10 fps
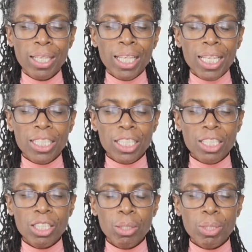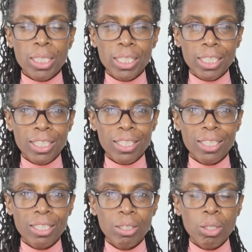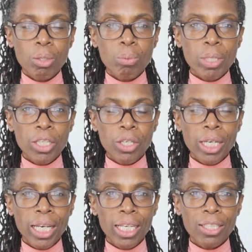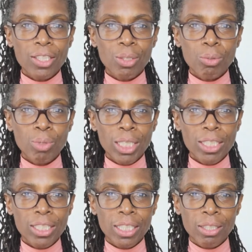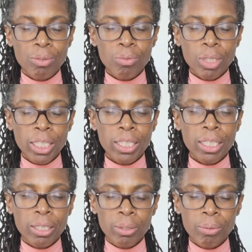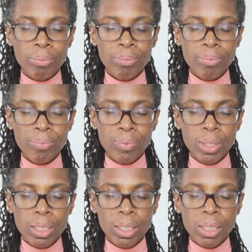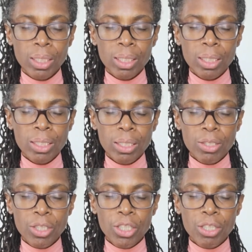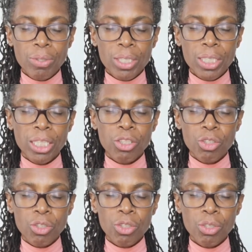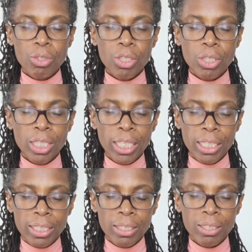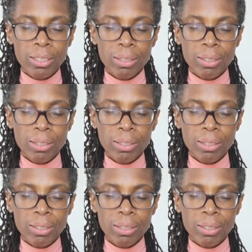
And then just notice where your hands are resting right now. So turn your attention to your hands.